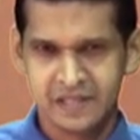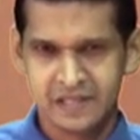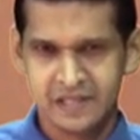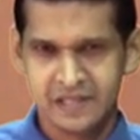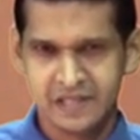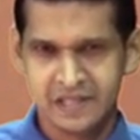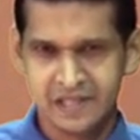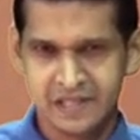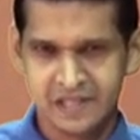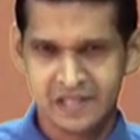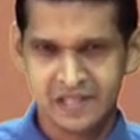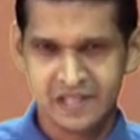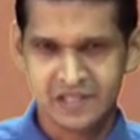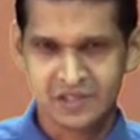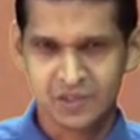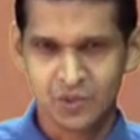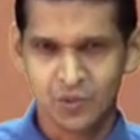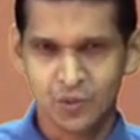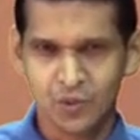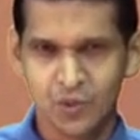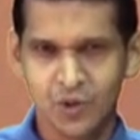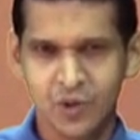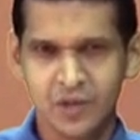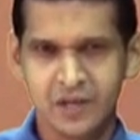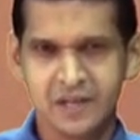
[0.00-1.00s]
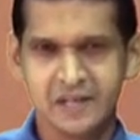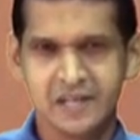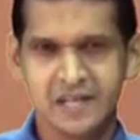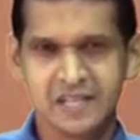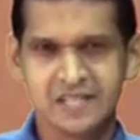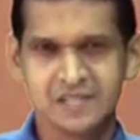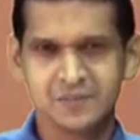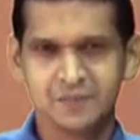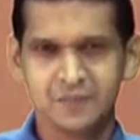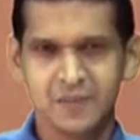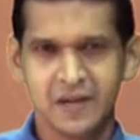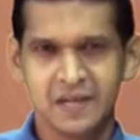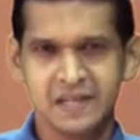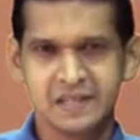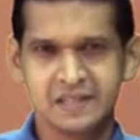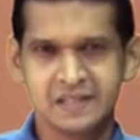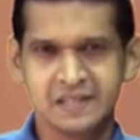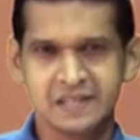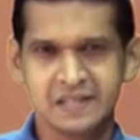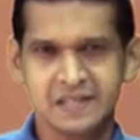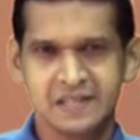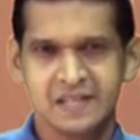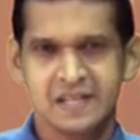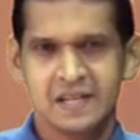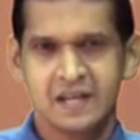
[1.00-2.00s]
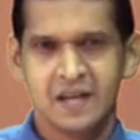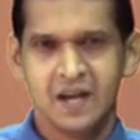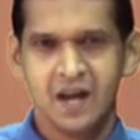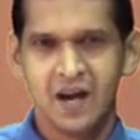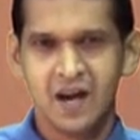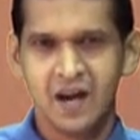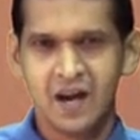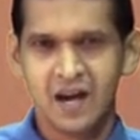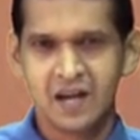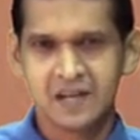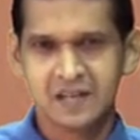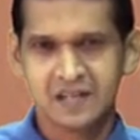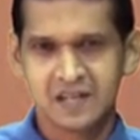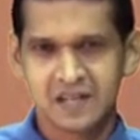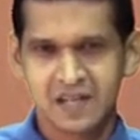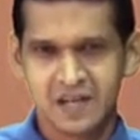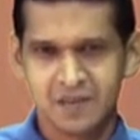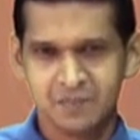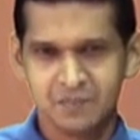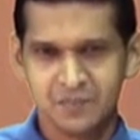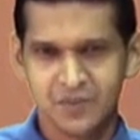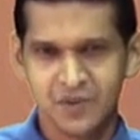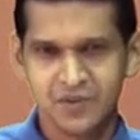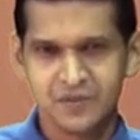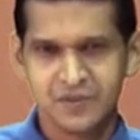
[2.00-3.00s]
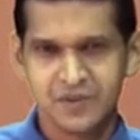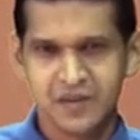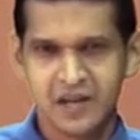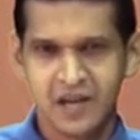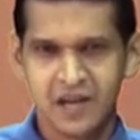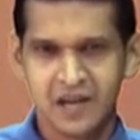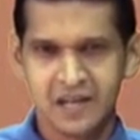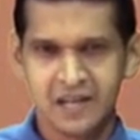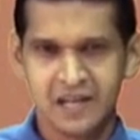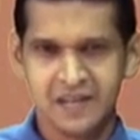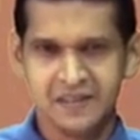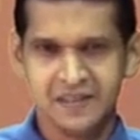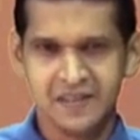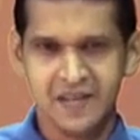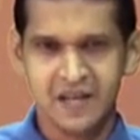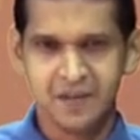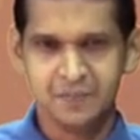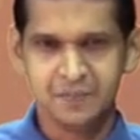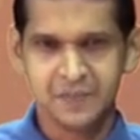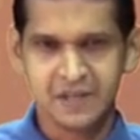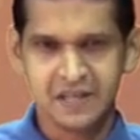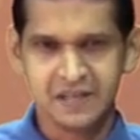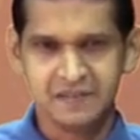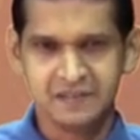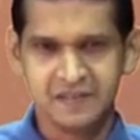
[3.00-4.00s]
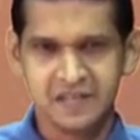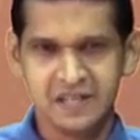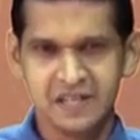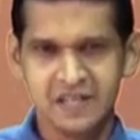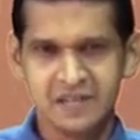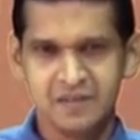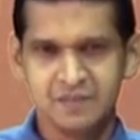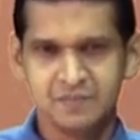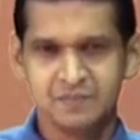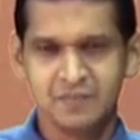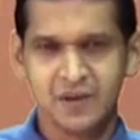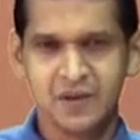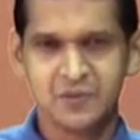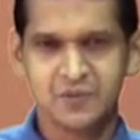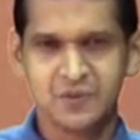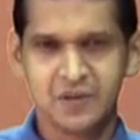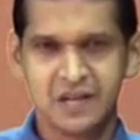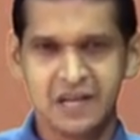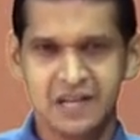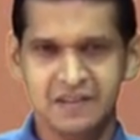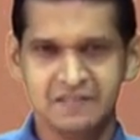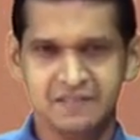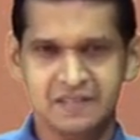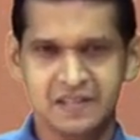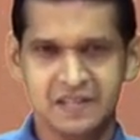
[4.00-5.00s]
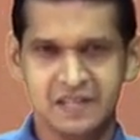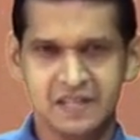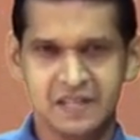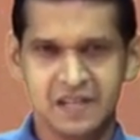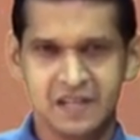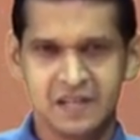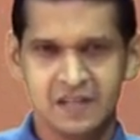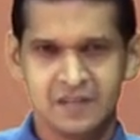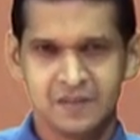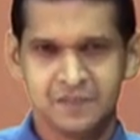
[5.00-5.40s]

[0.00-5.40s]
It is organized by the Art Club of Nalanda Piriven, Mount Lavinia.